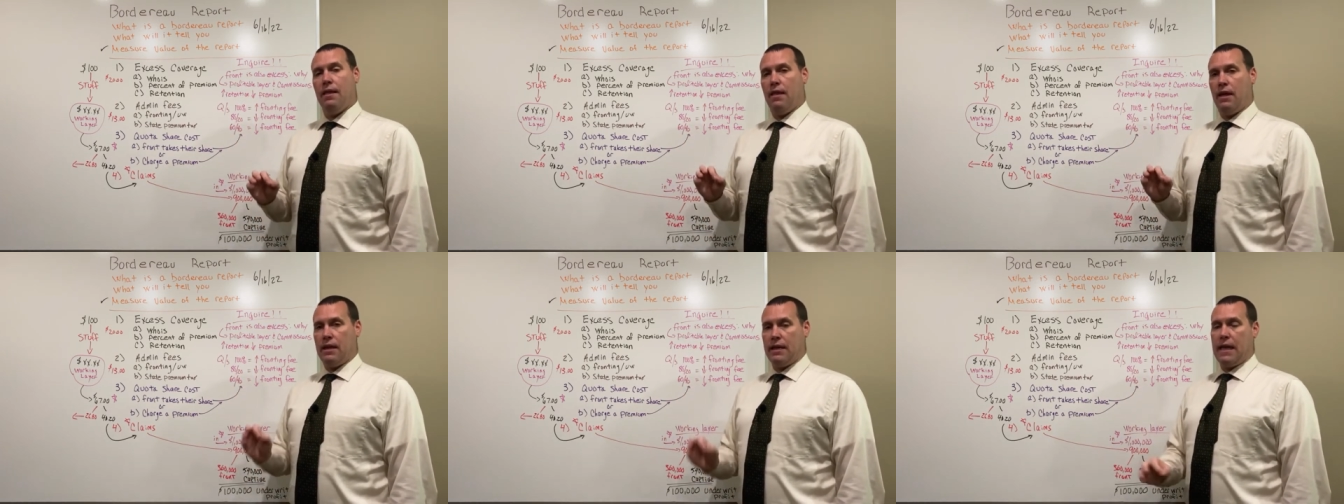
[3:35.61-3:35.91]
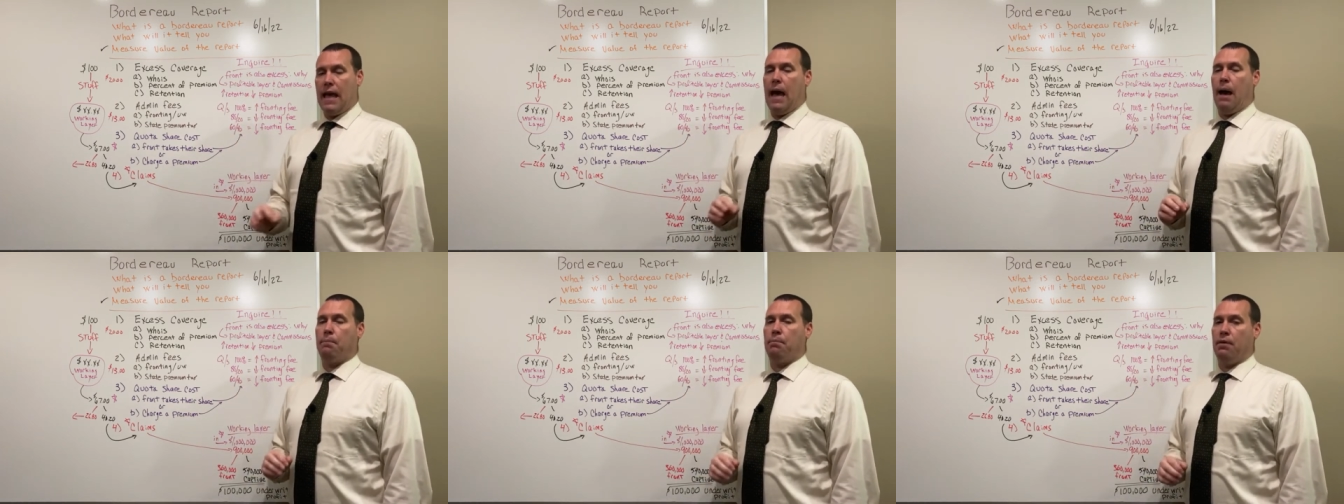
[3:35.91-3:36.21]
than
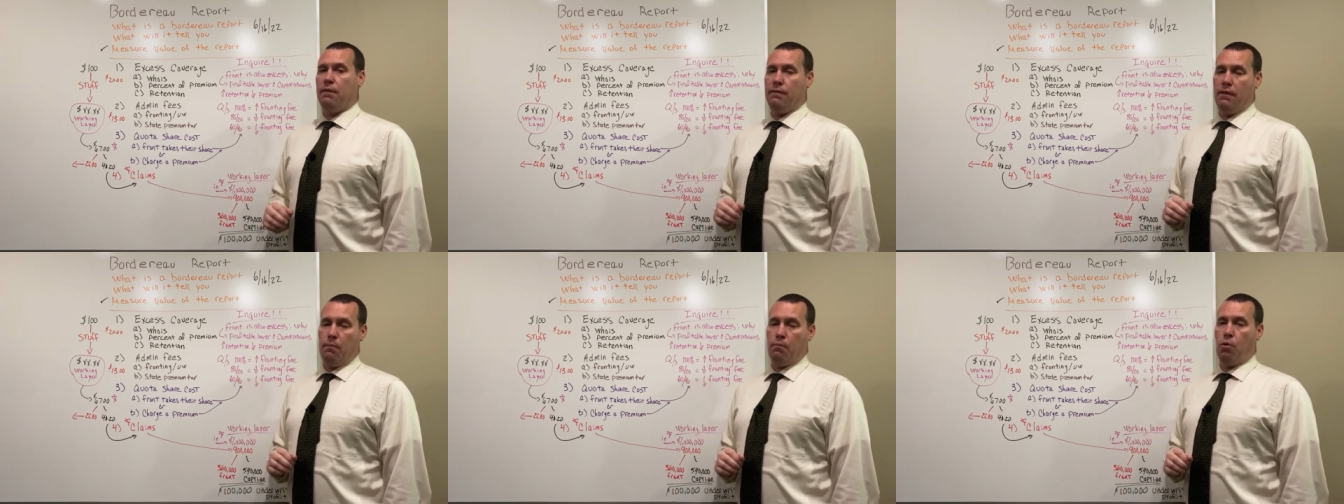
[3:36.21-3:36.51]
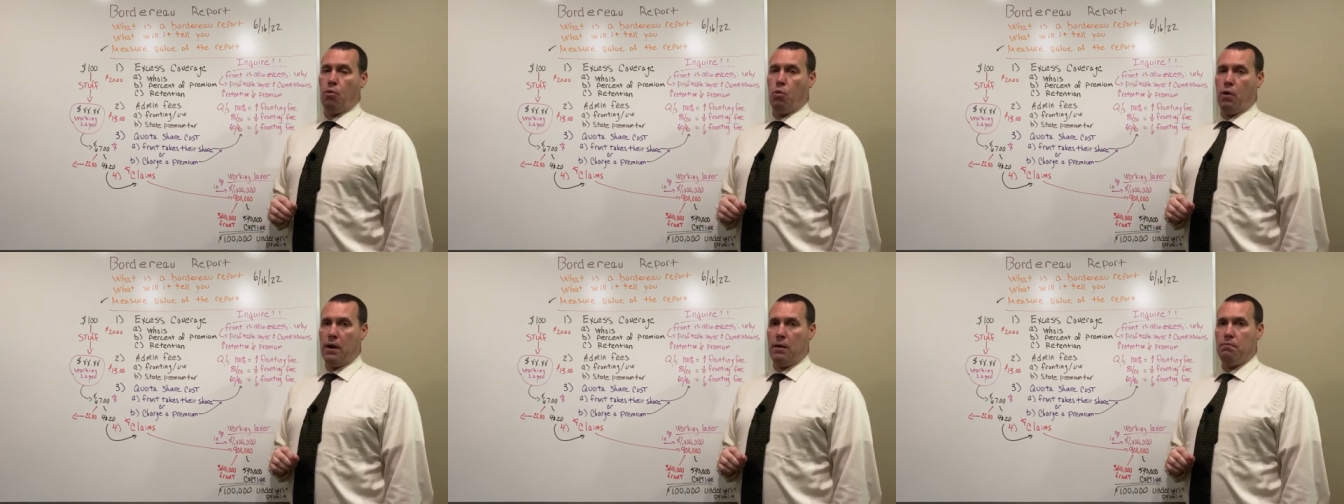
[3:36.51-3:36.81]
captive
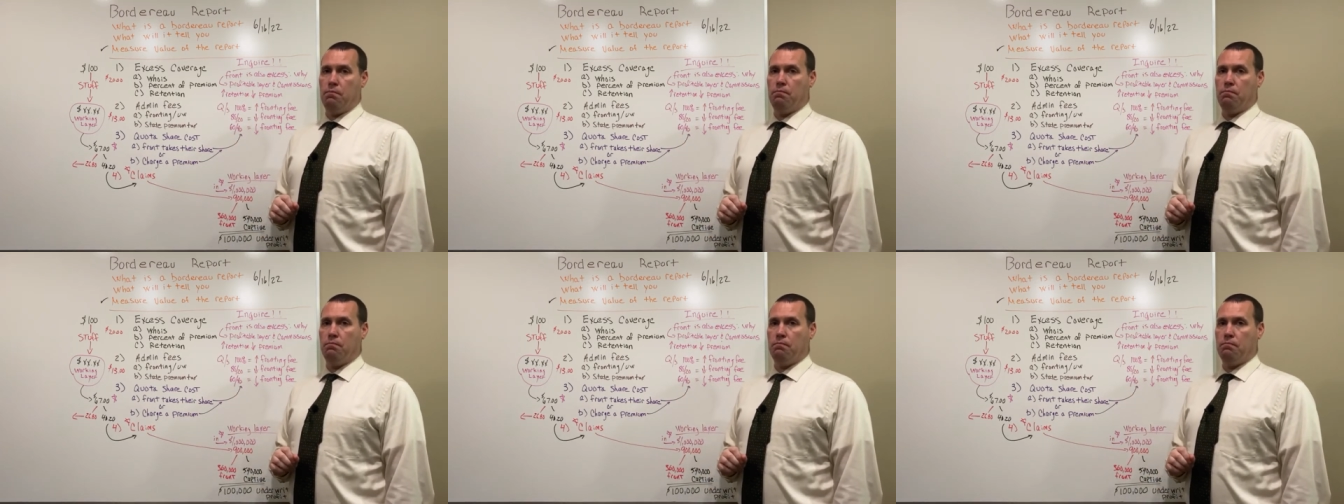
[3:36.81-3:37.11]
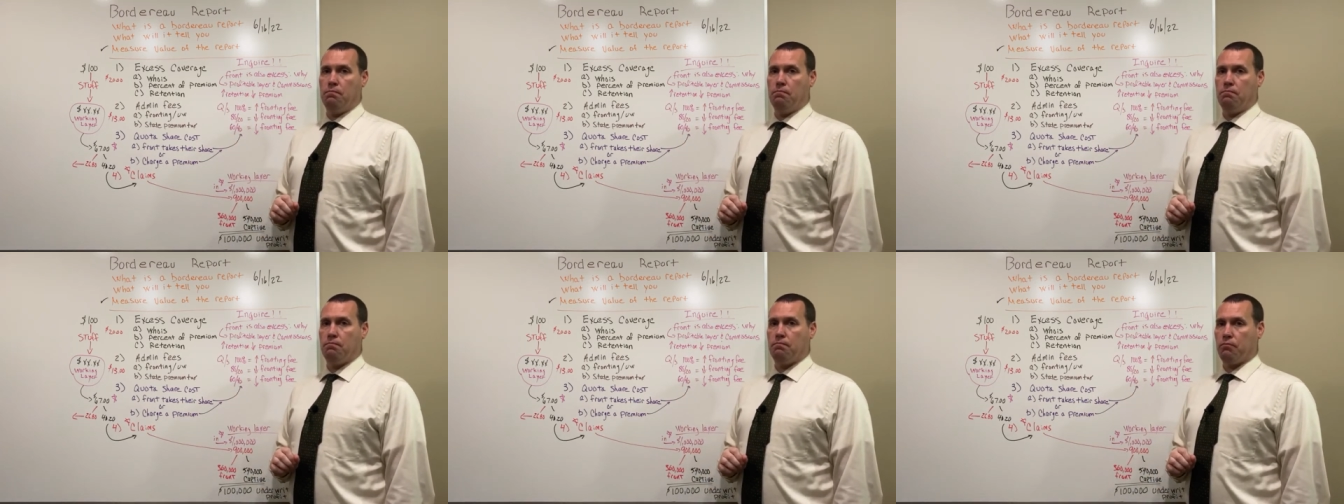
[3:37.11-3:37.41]
number one.
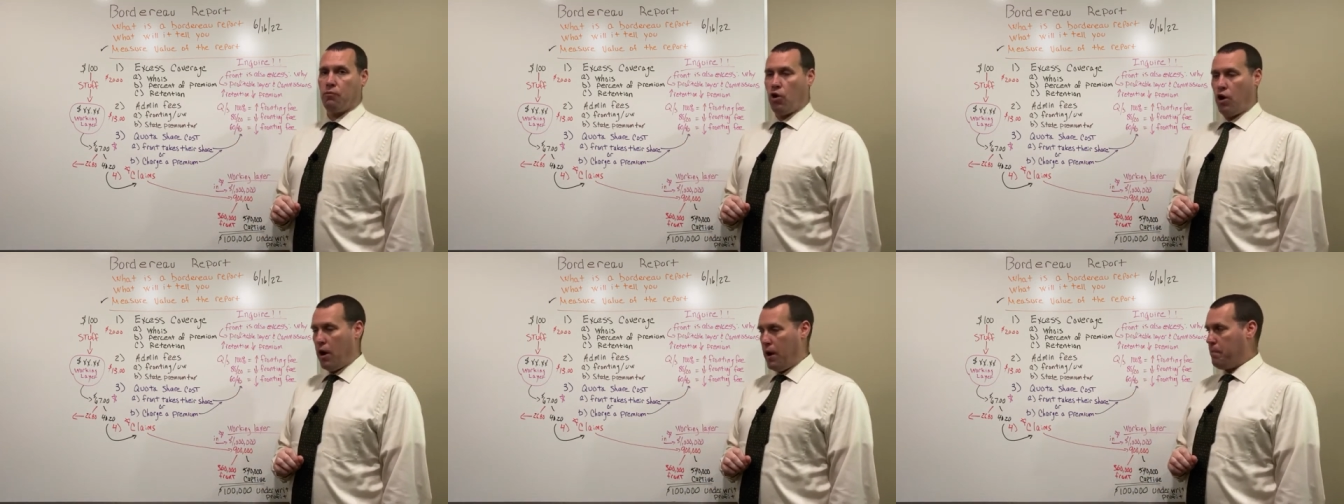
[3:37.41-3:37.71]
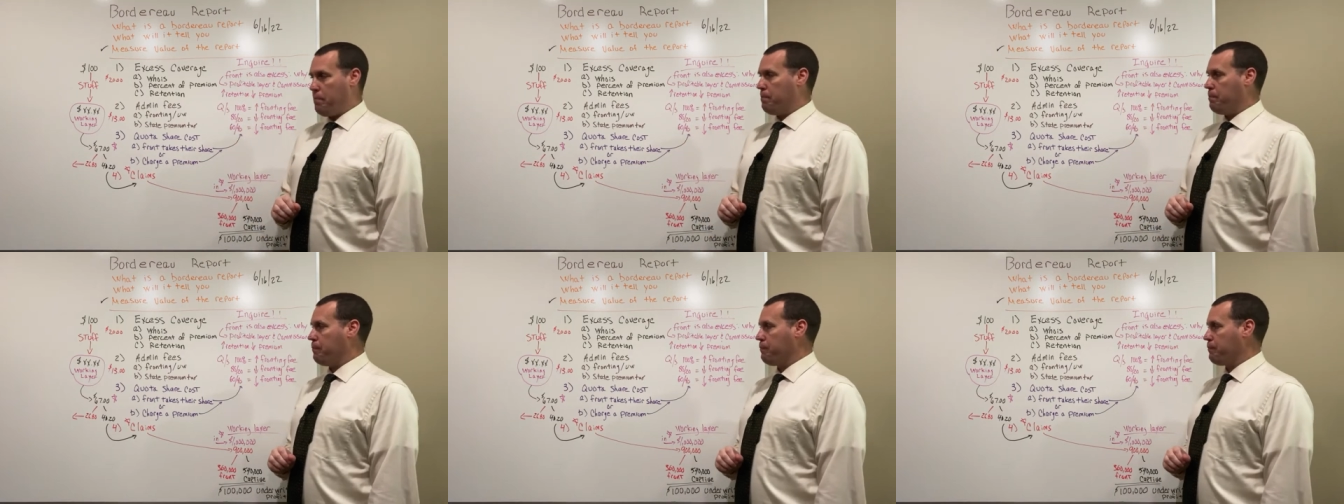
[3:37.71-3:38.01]
Okay?